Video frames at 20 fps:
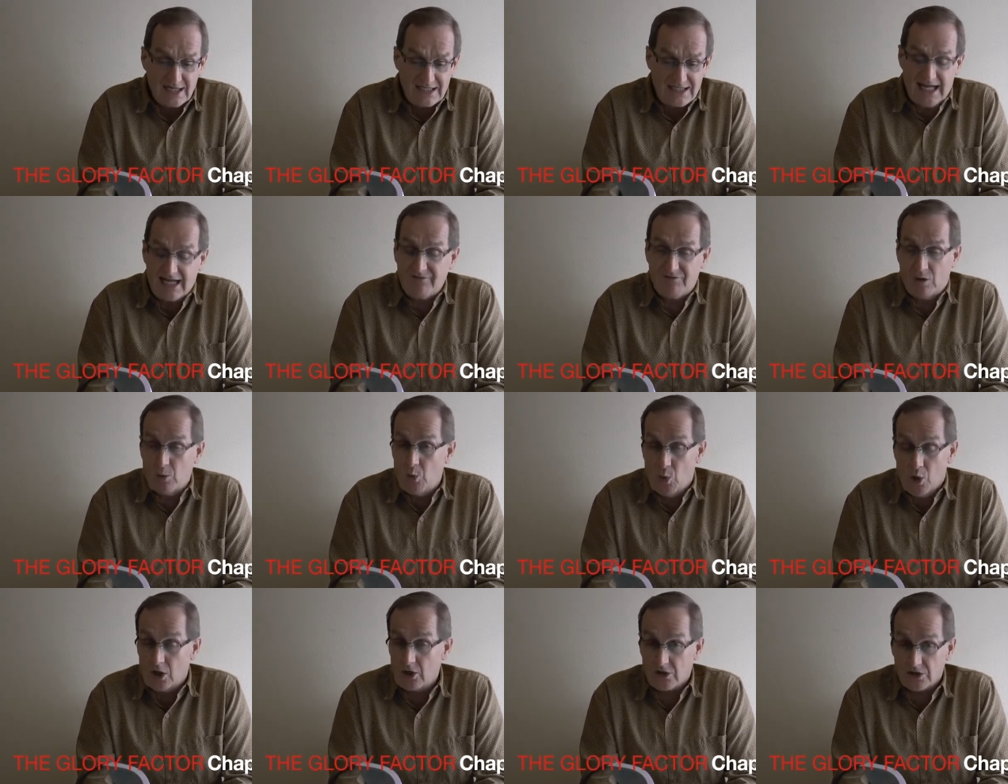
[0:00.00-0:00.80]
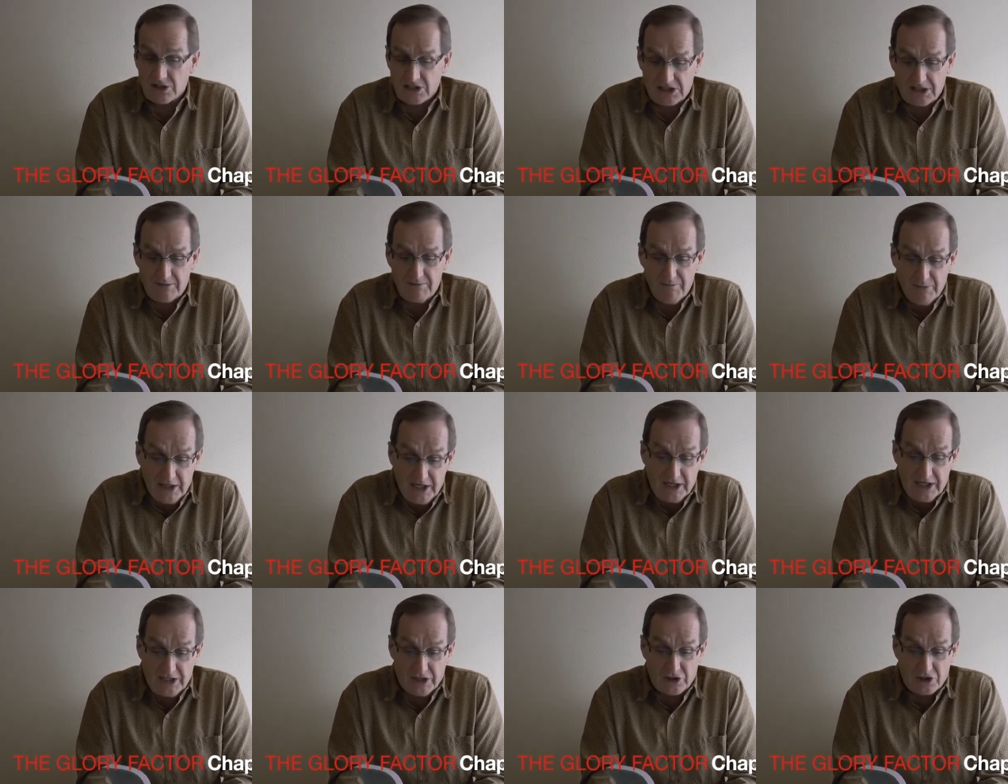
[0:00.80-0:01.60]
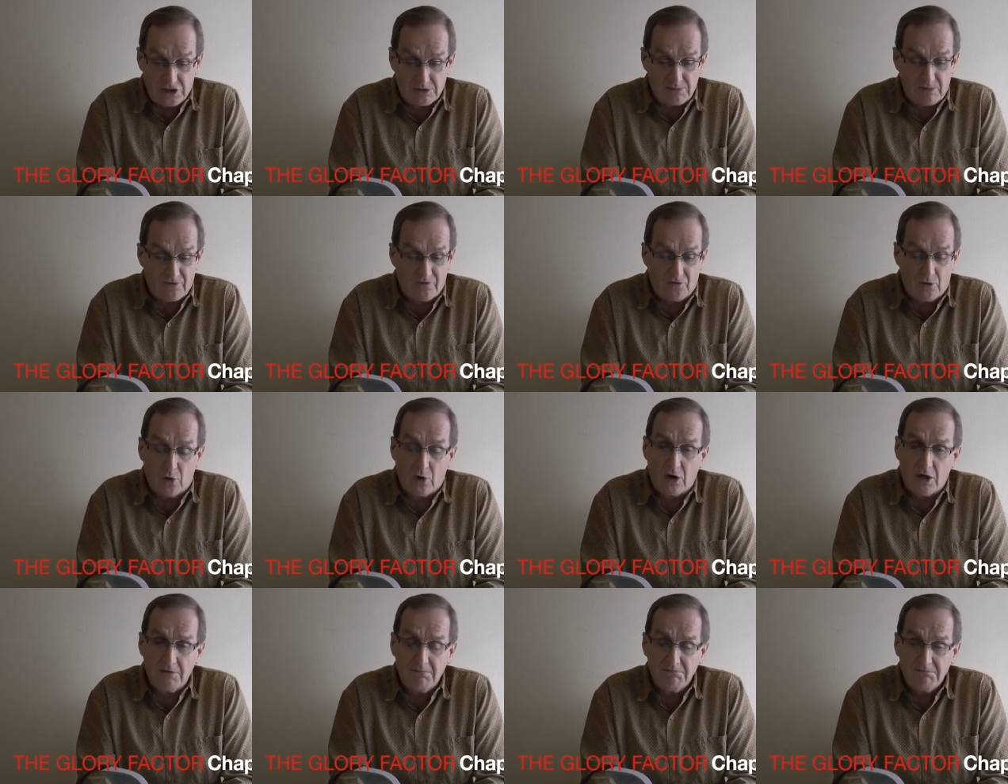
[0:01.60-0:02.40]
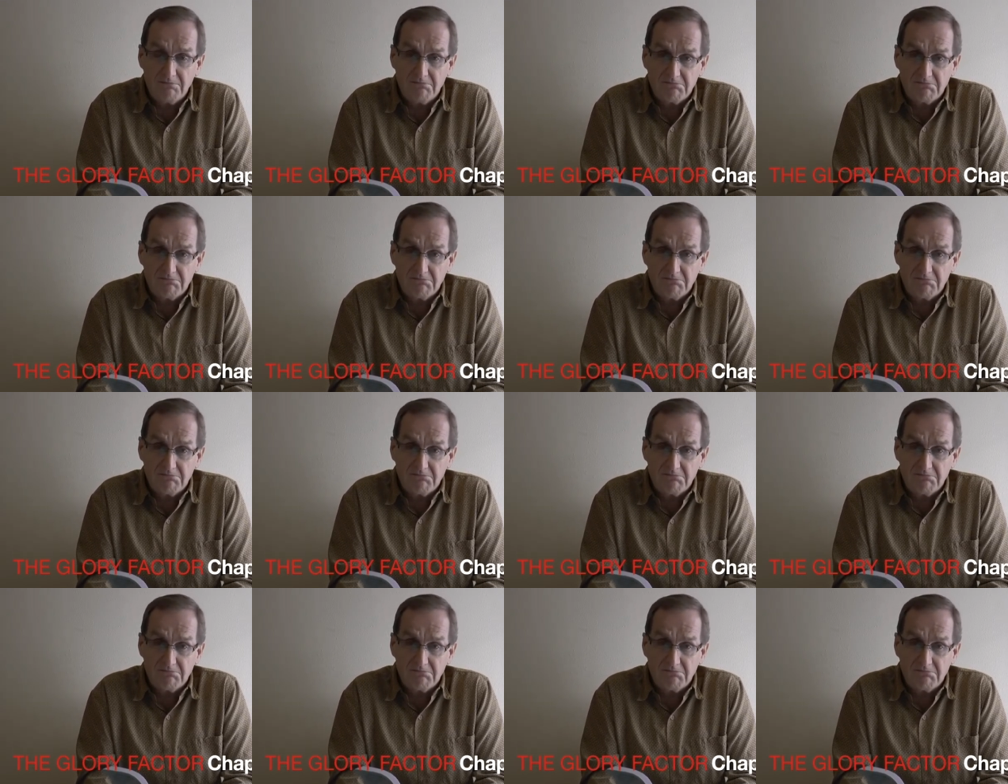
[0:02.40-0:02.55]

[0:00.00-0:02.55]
David Wilkerson many years before.